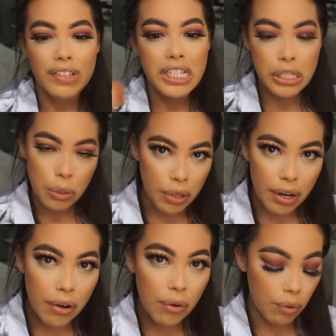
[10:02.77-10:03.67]
it's still
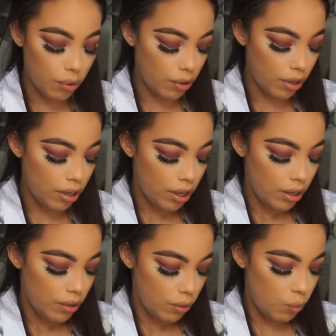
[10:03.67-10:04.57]
there or
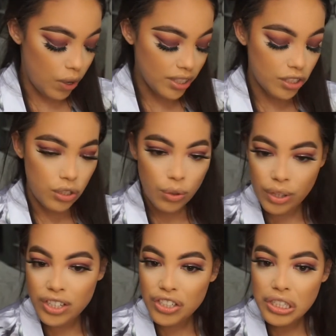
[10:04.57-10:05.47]
what. So
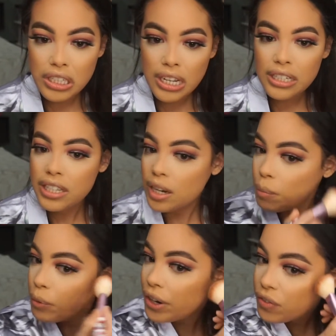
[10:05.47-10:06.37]
they just decide to take a
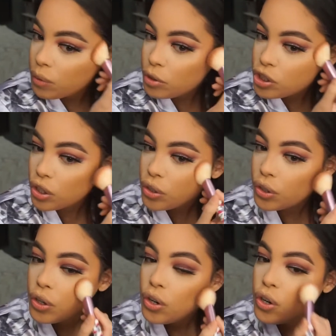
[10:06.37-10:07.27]
break from each
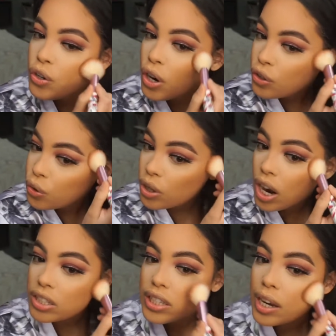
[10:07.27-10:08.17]
other, a no
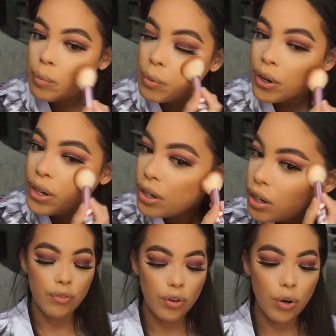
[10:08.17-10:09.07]
contact break
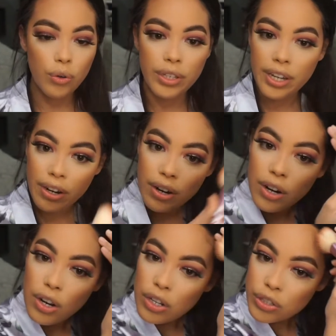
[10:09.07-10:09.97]
for a whole year,
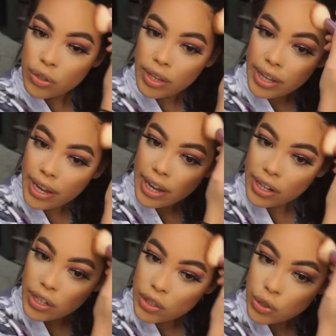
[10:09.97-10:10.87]
so they
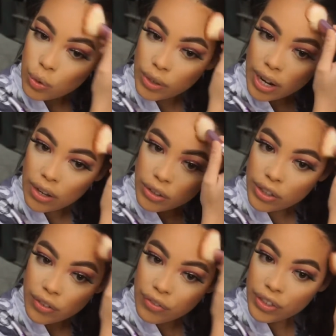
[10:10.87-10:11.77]
can sort out
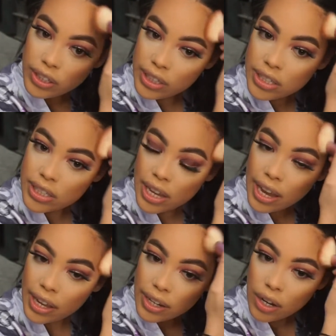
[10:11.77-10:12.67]
their feelings
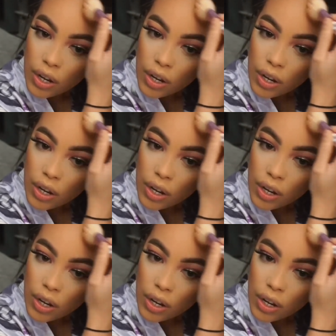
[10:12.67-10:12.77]
and